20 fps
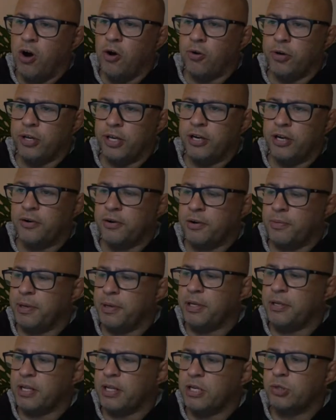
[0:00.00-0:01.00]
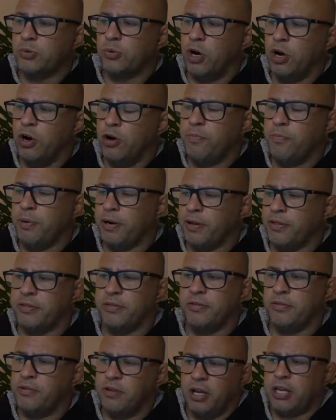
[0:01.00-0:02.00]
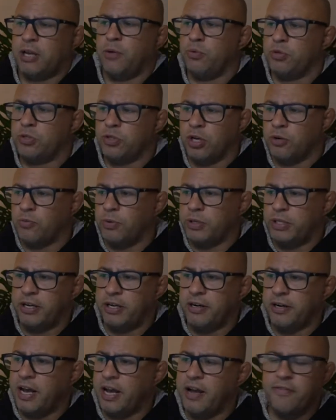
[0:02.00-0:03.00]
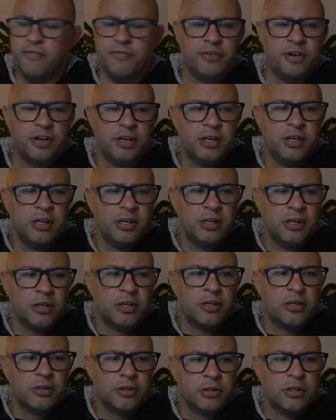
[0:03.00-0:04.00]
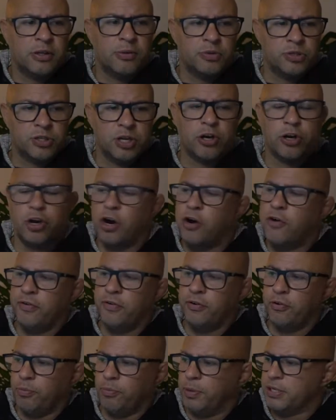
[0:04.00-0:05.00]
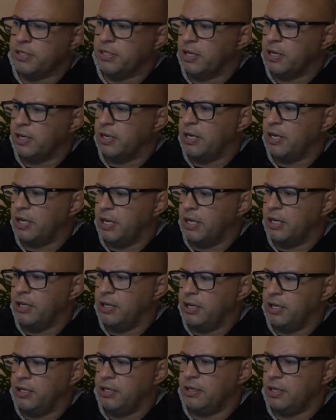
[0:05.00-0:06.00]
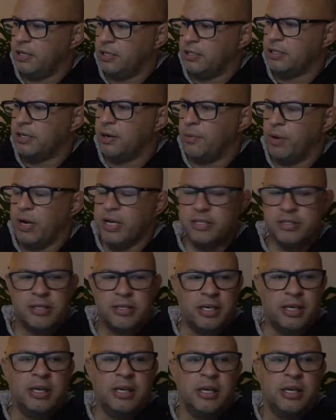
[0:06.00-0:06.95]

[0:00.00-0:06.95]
You know what I mean? Things were open, and like it was like we didn't have there was no COVID almost in some ways here.